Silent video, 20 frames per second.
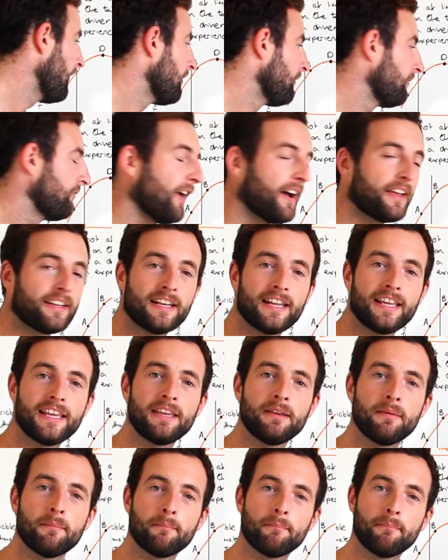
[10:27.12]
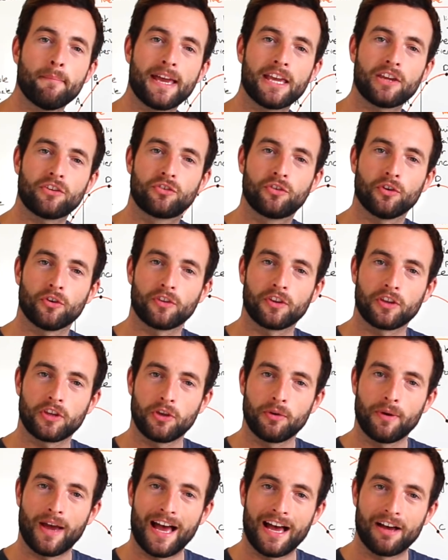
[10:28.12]
Finally, make sure that
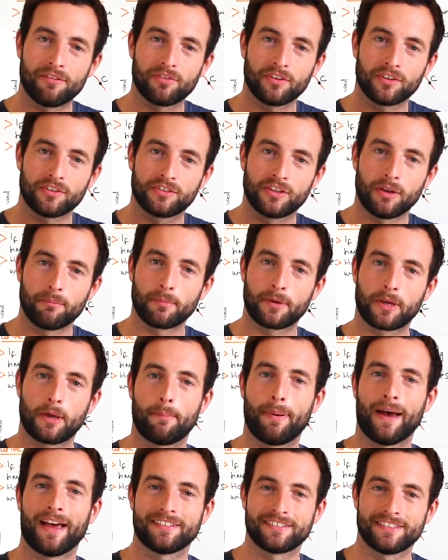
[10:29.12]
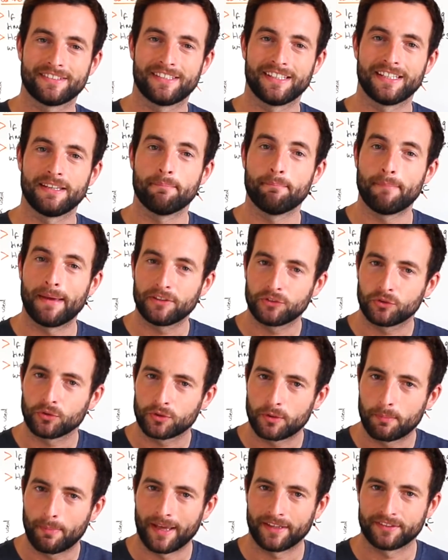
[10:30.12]
you have some capacity, mental
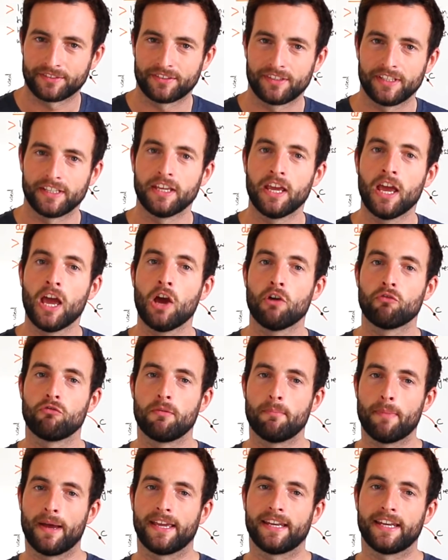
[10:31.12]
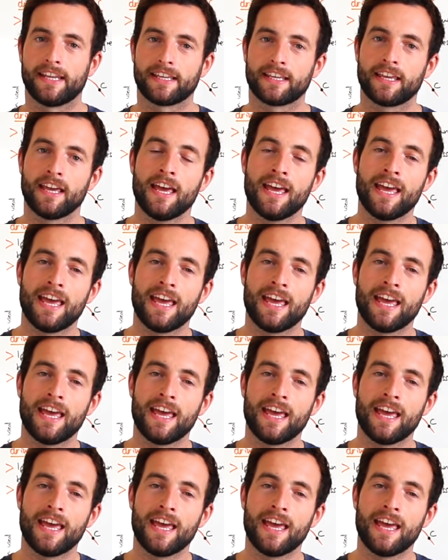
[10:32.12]
capacity remaining.